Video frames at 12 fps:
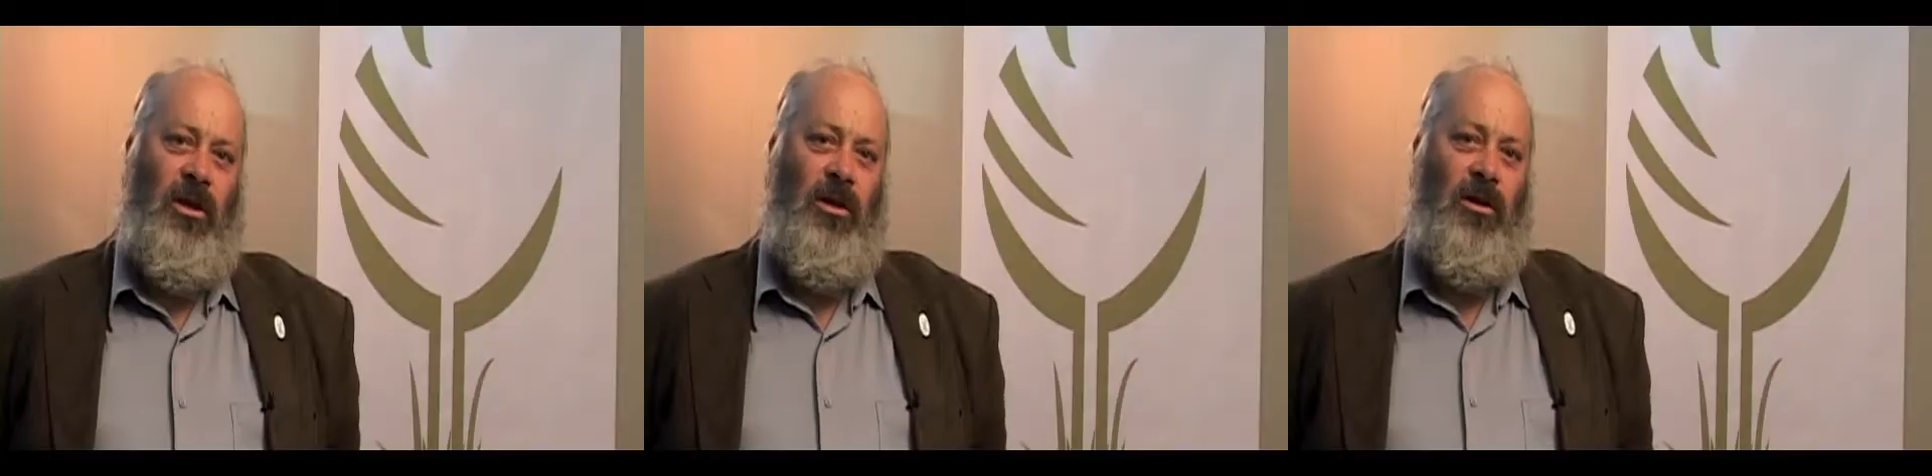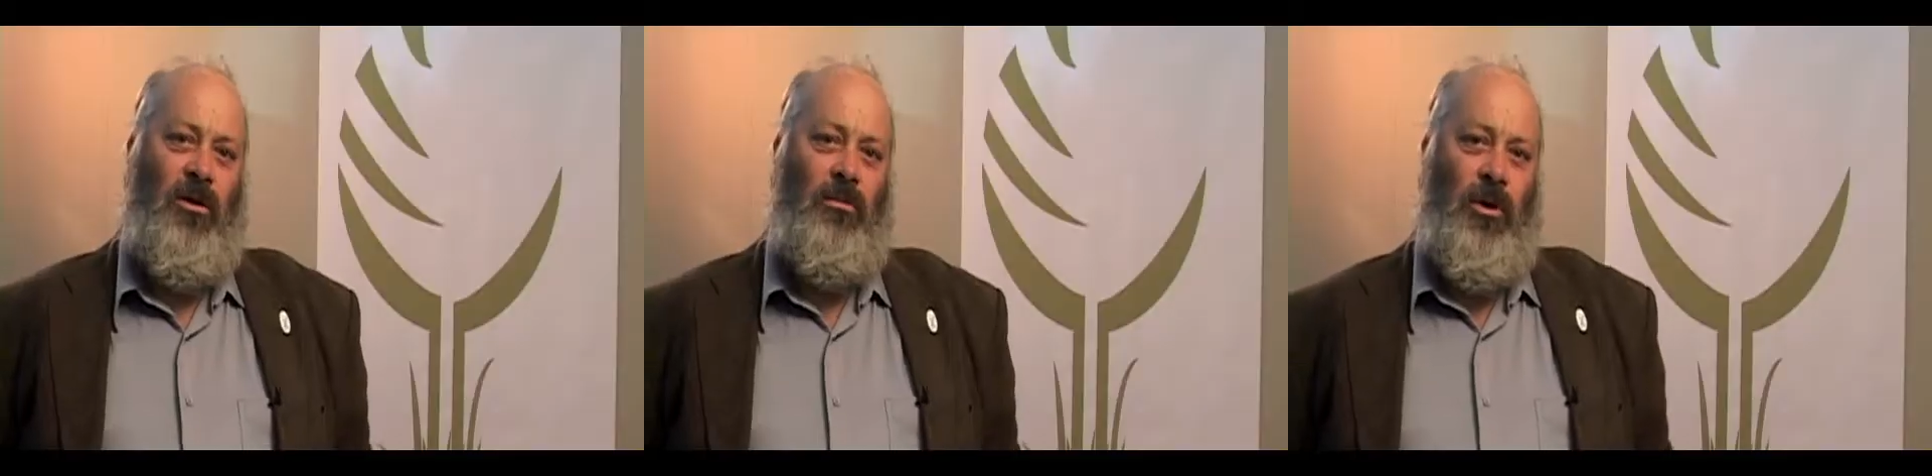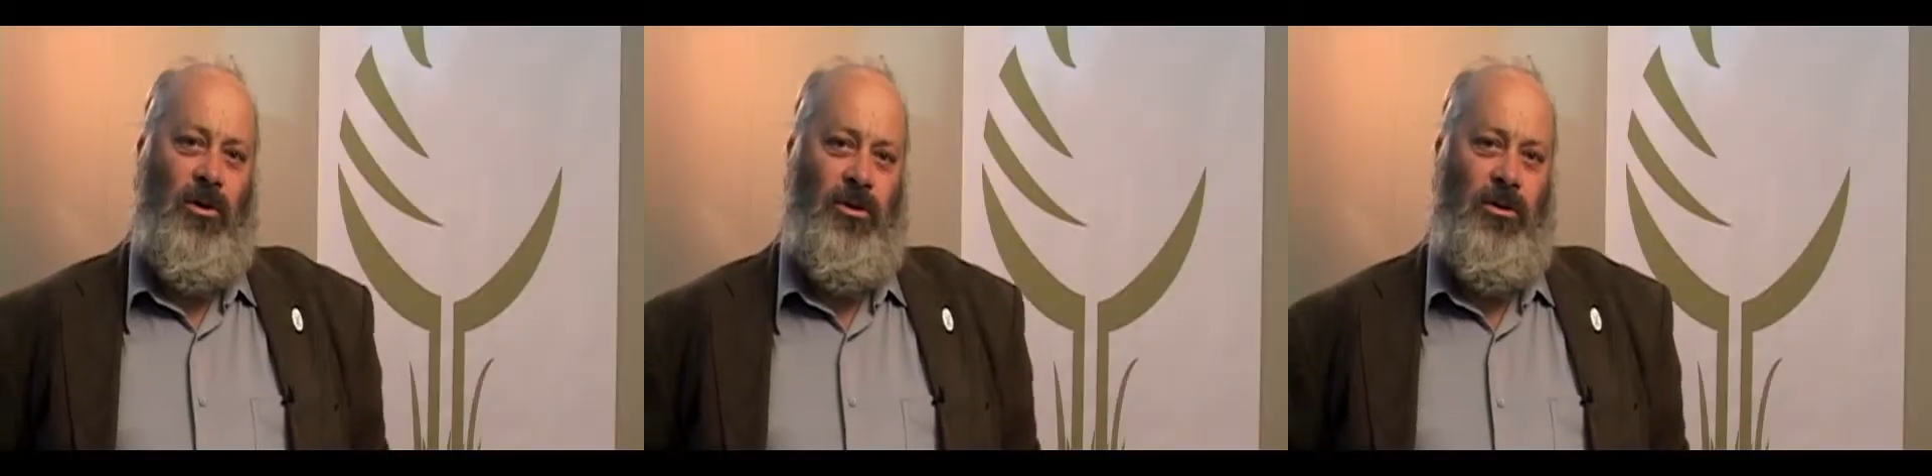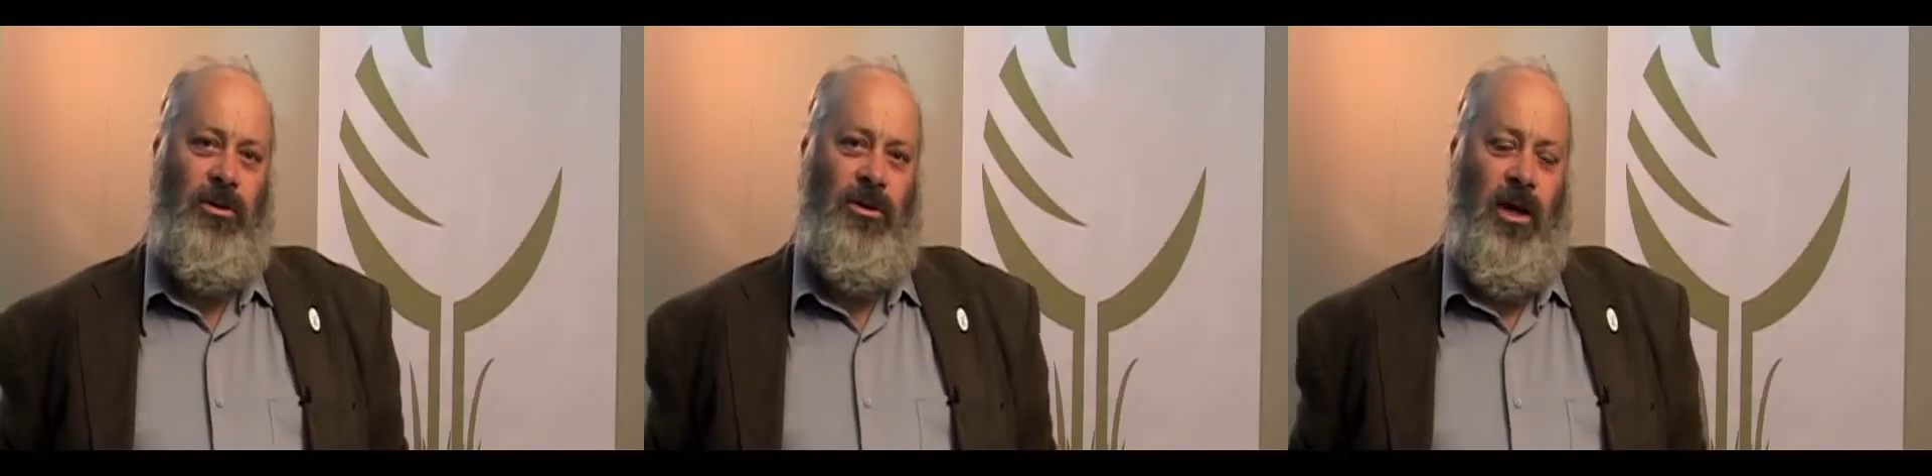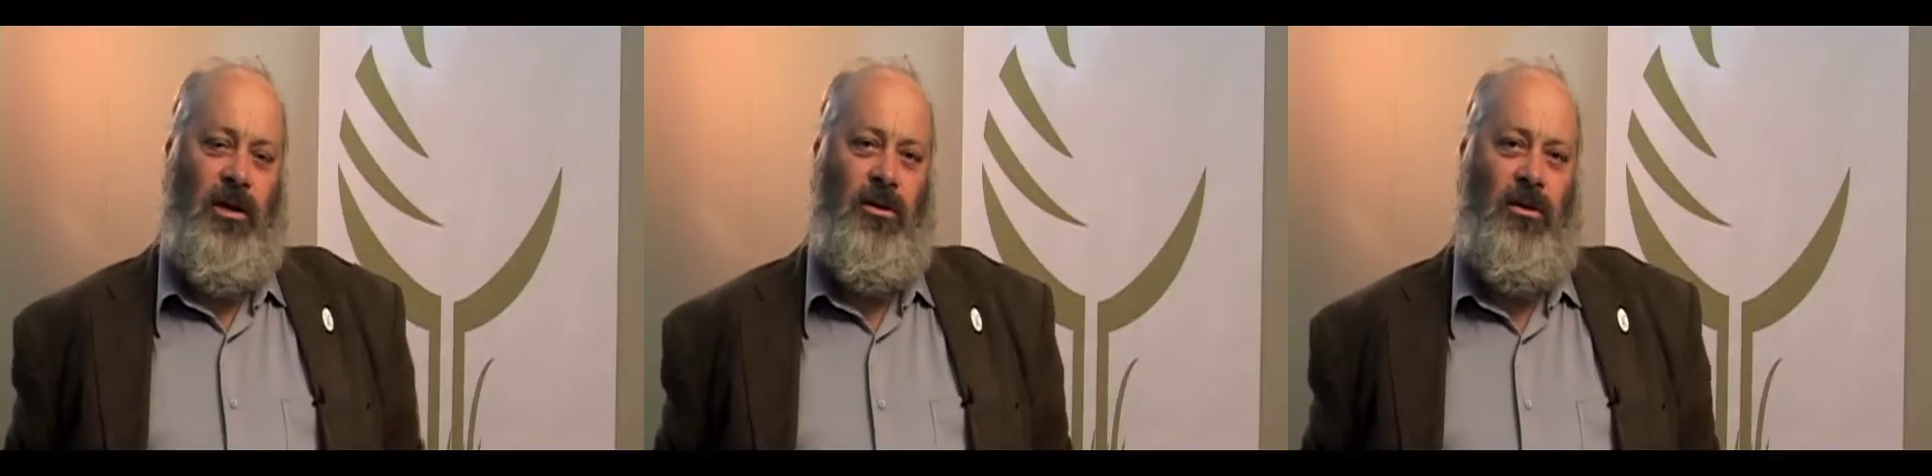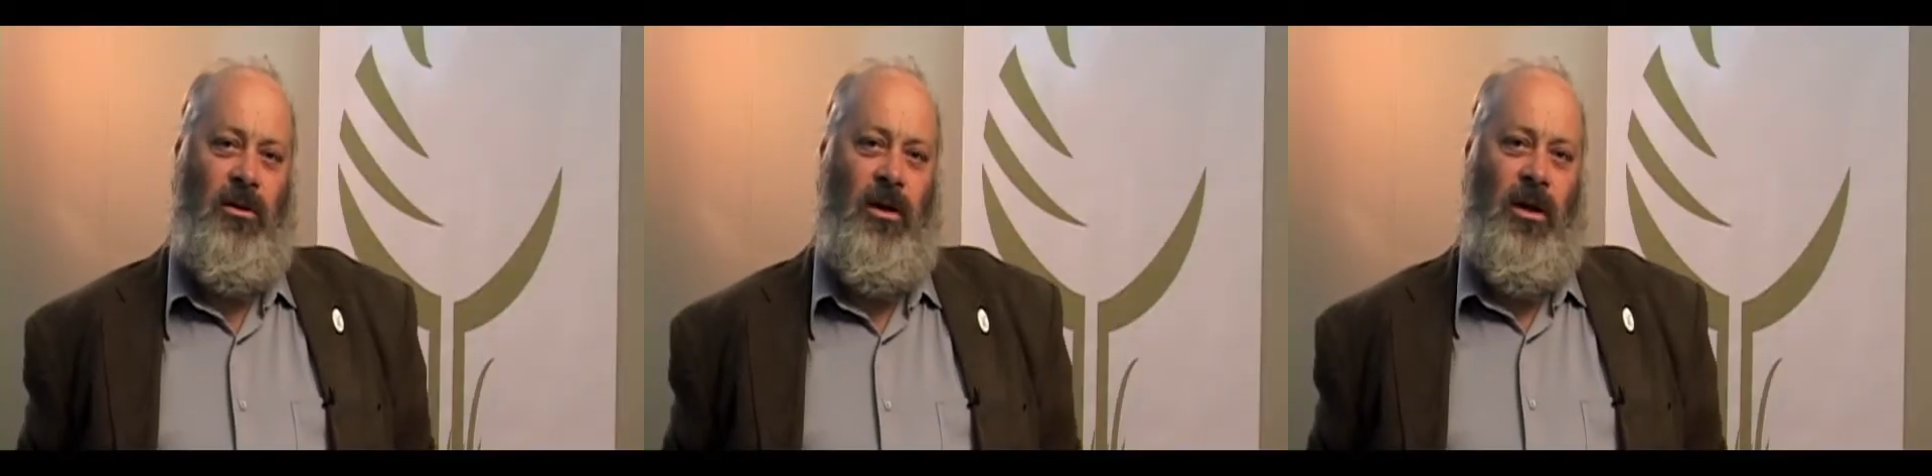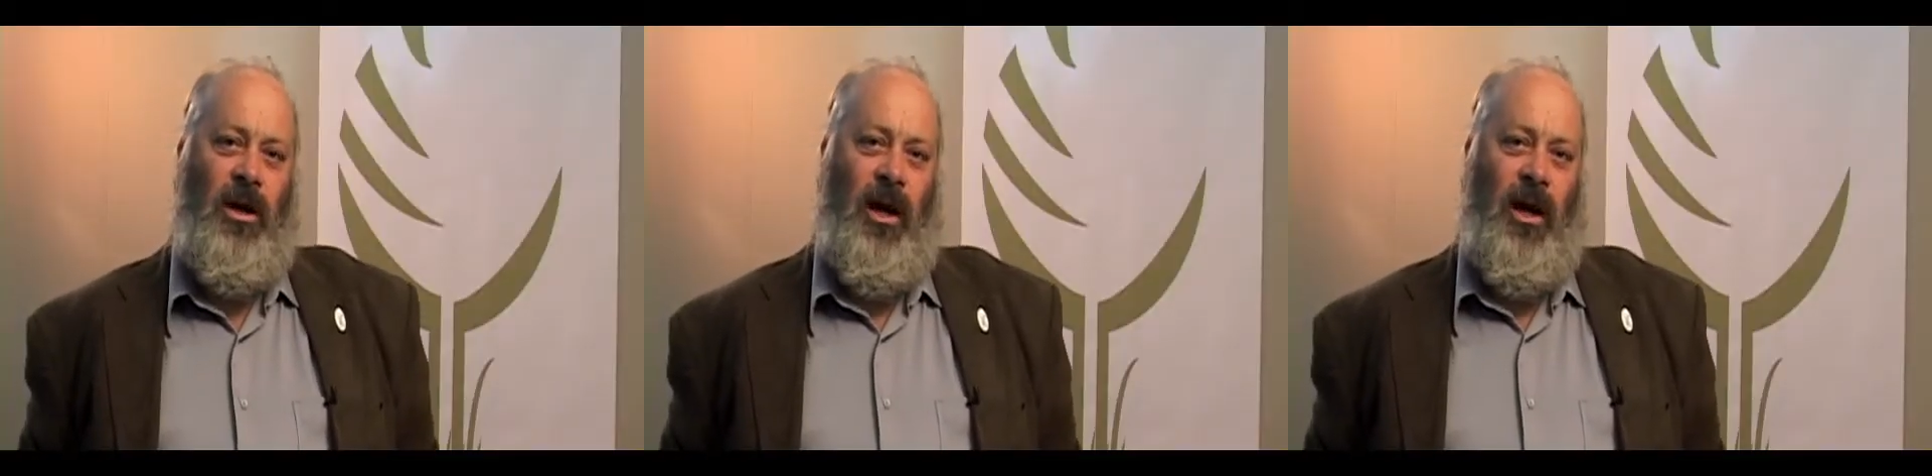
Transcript: the commercial sector,